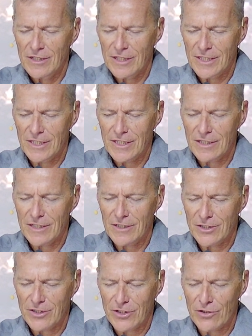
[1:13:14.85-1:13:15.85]
to,
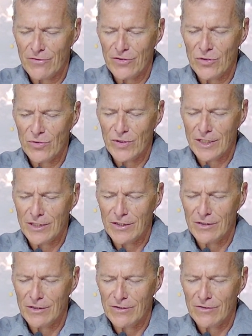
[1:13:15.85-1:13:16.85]
to serve you and
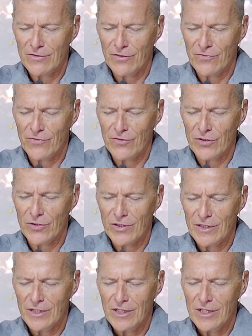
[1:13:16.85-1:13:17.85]
to fulfill
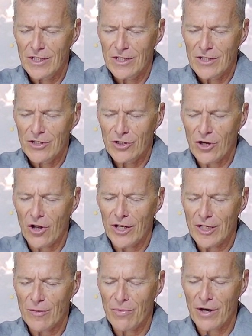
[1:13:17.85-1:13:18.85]
your
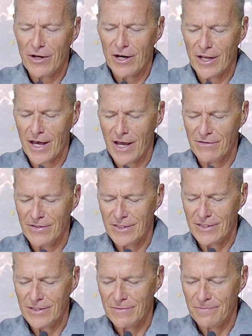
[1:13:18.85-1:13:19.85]
calling upon our
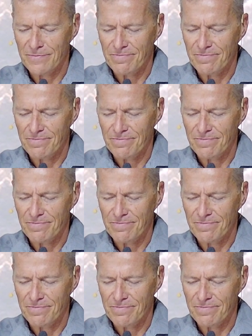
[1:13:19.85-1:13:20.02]
lives.